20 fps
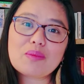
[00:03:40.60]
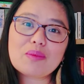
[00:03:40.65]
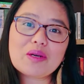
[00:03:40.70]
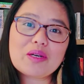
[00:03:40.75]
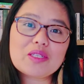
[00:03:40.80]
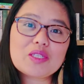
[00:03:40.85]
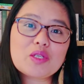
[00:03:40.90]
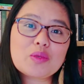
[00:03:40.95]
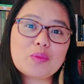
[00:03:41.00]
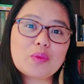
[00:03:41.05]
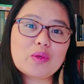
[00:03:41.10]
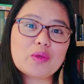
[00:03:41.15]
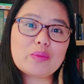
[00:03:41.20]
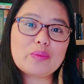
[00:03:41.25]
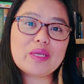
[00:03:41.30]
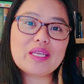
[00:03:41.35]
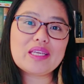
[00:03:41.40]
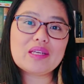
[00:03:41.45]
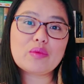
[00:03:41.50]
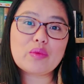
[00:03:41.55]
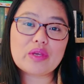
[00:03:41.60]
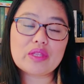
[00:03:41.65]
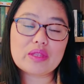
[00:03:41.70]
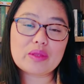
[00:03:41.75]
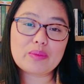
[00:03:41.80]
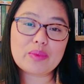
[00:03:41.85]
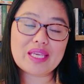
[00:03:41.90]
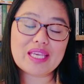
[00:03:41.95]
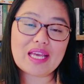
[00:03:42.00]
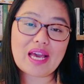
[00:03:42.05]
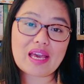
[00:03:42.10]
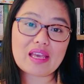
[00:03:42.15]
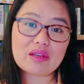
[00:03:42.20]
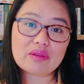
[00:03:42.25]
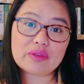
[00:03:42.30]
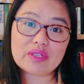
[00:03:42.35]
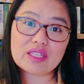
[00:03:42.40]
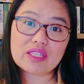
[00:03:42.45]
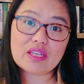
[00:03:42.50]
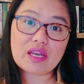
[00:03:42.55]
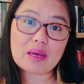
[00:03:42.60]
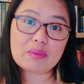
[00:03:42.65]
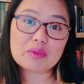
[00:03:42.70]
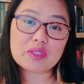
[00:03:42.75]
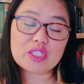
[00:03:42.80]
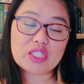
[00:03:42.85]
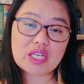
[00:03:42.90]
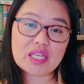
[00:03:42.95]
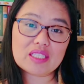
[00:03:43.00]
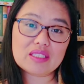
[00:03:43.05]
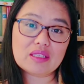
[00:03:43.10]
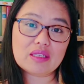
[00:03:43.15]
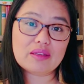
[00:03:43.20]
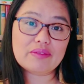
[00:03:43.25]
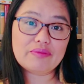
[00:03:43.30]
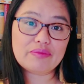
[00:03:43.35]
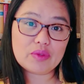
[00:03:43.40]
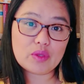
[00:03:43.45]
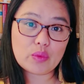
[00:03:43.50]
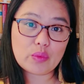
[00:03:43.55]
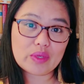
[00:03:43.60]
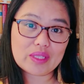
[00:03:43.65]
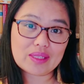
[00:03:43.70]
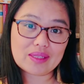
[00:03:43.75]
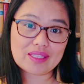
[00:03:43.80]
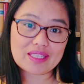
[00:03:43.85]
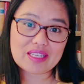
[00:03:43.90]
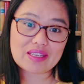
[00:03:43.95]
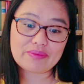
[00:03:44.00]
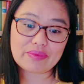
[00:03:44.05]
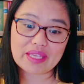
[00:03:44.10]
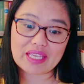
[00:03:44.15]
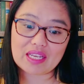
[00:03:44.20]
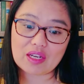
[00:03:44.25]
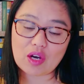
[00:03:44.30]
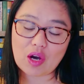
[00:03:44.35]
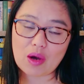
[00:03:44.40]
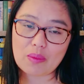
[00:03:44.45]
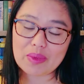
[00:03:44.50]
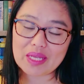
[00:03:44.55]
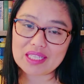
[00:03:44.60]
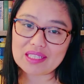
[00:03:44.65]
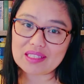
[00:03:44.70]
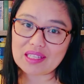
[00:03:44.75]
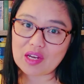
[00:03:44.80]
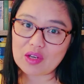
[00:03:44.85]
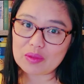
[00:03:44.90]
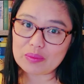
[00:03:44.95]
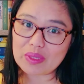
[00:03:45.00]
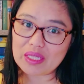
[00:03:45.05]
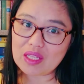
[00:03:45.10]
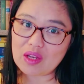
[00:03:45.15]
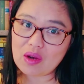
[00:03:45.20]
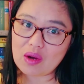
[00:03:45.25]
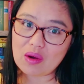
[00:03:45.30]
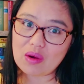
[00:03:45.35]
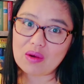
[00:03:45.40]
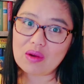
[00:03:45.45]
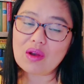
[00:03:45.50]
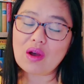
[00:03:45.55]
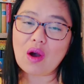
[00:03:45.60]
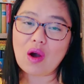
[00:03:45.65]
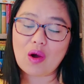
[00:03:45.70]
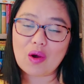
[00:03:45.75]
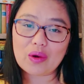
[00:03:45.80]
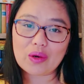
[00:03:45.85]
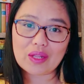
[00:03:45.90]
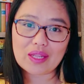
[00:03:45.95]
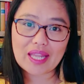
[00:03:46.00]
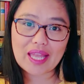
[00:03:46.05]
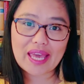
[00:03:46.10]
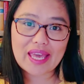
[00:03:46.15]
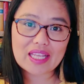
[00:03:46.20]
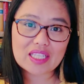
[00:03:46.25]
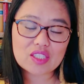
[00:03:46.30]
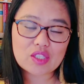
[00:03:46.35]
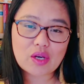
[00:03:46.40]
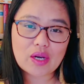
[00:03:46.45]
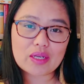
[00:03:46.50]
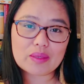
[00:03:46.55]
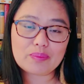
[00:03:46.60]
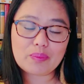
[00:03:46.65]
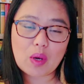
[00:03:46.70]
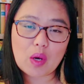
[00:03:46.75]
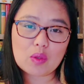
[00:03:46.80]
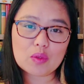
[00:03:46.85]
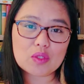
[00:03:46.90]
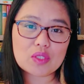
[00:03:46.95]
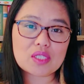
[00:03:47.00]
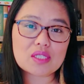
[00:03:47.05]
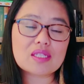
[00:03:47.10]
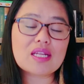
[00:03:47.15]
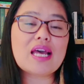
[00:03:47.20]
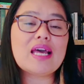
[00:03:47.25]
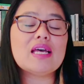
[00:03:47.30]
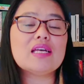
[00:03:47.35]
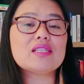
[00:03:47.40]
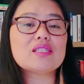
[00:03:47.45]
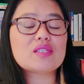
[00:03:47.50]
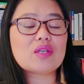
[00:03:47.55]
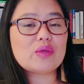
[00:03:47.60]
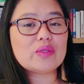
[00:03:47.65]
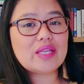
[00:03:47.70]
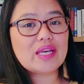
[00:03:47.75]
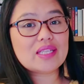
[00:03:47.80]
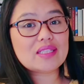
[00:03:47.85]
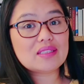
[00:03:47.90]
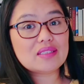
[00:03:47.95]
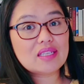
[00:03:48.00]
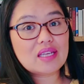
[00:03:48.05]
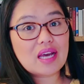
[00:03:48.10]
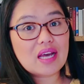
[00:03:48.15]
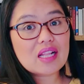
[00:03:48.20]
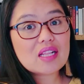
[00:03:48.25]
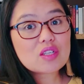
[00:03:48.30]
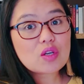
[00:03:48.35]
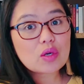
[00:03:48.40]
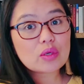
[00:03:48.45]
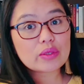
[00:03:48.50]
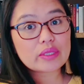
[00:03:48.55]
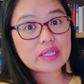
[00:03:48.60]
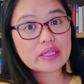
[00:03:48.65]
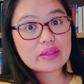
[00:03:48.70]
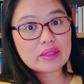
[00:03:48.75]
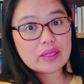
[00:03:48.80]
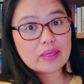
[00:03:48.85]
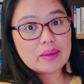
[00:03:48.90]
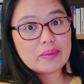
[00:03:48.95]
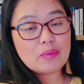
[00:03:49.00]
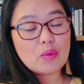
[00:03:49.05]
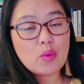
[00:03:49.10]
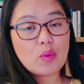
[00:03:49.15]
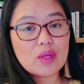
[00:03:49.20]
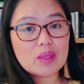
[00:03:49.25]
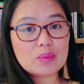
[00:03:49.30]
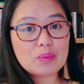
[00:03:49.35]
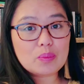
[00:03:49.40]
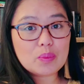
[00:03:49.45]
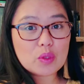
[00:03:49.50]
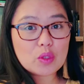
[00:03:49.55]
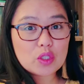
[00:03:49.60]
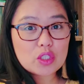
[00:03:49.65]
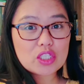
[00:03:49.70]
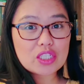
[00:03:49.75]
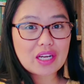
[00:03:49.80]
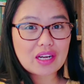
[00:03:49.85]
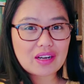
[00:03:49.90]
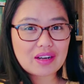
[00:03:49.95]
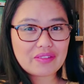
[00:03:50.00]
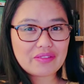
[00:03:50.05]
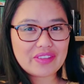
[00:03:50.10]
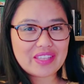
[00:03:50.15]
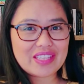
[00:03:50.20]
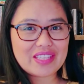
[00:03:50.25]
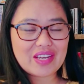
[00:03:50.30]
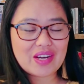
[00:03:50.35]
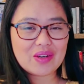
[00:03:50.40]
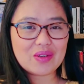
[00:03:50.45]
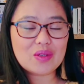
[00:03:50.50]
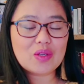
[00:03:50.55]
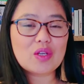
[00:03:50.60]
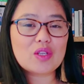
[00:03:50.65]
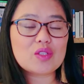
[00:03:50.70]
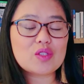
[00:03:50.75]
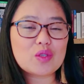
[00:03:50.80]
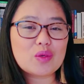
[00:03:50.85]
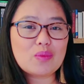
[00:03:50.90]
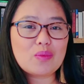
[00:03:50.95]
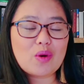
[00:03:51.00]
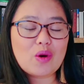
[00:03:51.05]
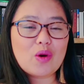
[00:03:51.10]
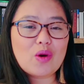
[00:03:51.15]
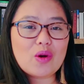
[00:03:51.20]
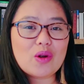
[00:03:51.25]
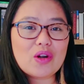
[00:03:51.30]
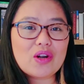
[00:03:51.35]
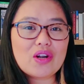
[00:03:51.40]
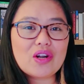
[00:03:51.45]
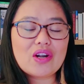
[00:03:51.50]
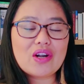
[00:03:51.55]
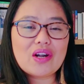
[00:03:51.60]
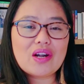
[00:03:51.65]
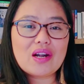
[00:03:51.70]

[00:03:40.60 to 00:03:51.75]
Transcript: much for being with me. I really appreciate if you will leave a comment down below or like to our posts so that the algorithm will push our video to more